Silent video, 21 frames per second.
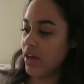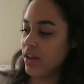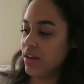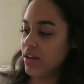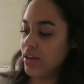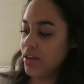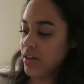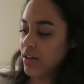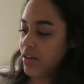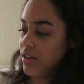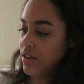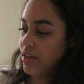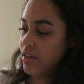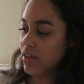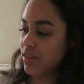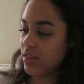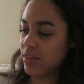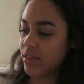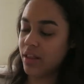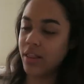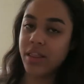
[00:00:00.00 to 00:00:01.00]
And
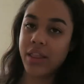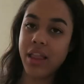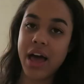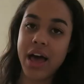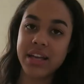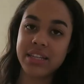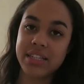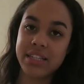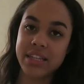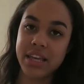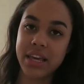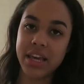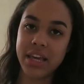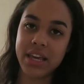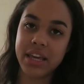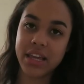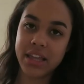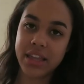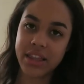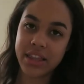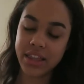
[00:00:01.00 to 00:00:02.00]
the last
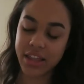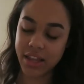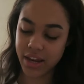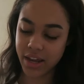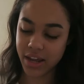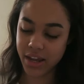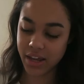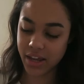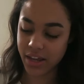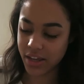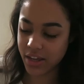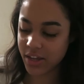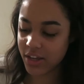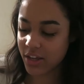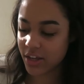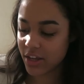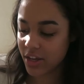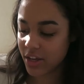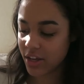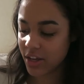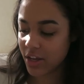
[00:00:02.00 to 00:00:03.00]
thing that I
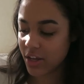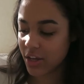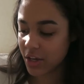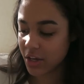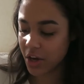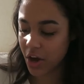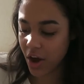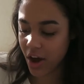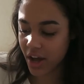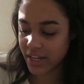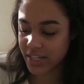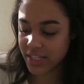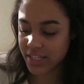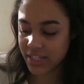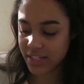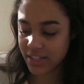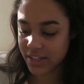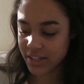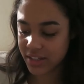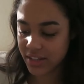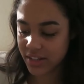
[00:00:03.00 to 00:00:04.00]
got,
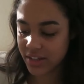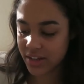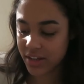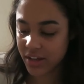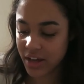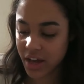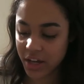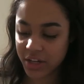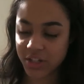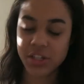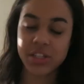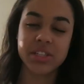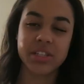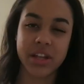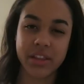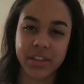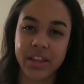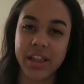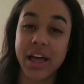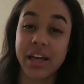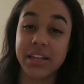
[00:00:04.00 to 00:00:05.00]
actually it's
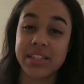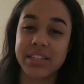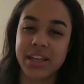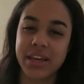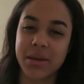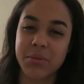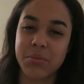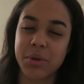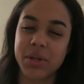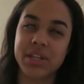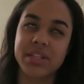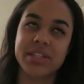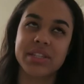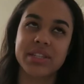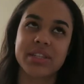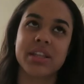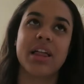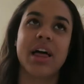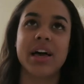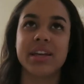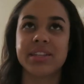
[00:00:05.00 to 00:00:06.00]
not the last thing, but
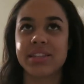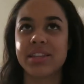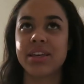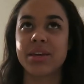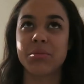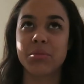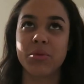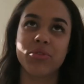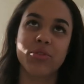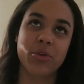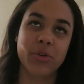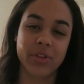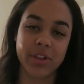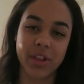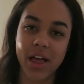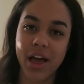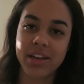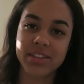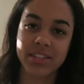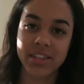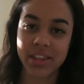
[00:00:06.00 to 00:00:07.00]
it's the last thing before the
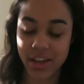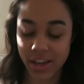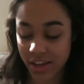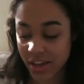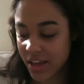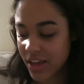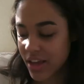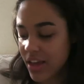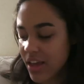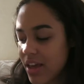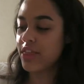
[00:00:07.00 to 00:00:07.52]
last thing.